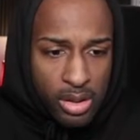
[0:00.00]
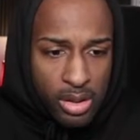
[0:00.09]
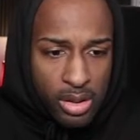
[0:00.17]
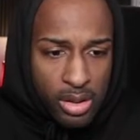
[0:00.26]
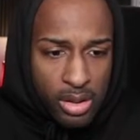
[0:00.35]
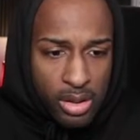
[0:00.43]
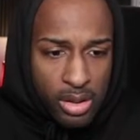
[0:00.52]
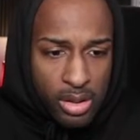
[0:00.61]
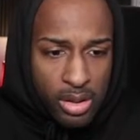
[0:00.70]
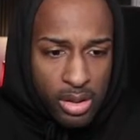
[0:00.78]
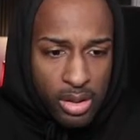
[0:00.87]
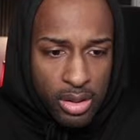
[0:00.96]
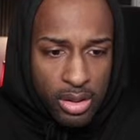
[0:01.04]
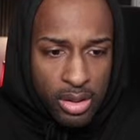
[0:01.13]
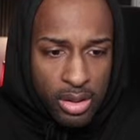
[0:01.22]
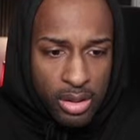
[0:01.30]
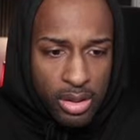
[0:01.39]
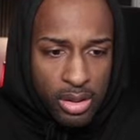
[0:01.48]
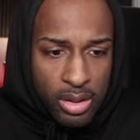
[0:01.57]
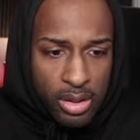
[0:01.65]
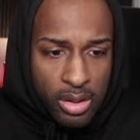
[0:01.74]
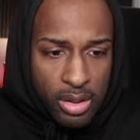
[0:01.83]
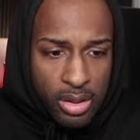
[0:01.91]

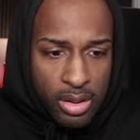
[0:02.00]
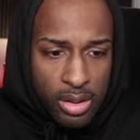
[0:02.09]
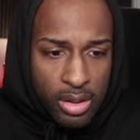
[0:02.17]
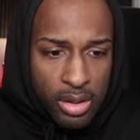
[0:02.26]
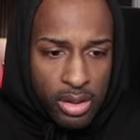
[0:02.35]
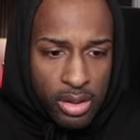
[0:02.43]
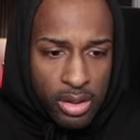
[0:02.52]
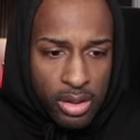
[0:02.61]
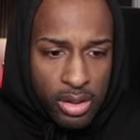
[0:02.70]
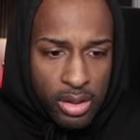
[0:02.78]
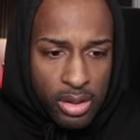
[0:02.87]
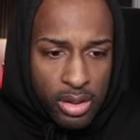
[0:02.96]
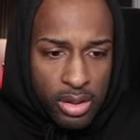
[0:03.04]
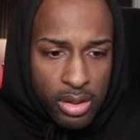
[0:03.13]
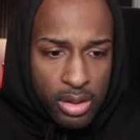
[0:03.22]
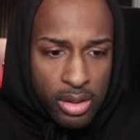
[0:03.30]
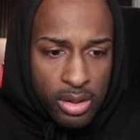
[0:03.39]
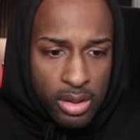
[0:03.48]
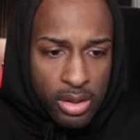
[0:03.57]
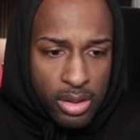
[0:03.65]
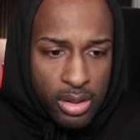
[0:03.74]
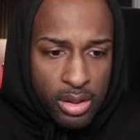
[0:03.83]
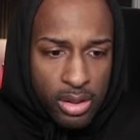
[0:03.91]

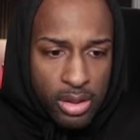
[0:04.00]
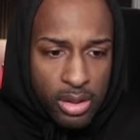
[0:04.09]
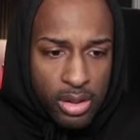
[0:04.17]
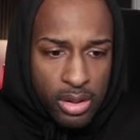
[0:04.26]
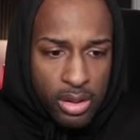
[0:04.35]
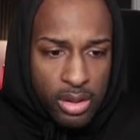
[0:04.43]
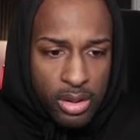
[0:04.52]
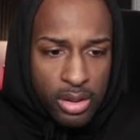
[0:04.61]
No one is speaking in this clip.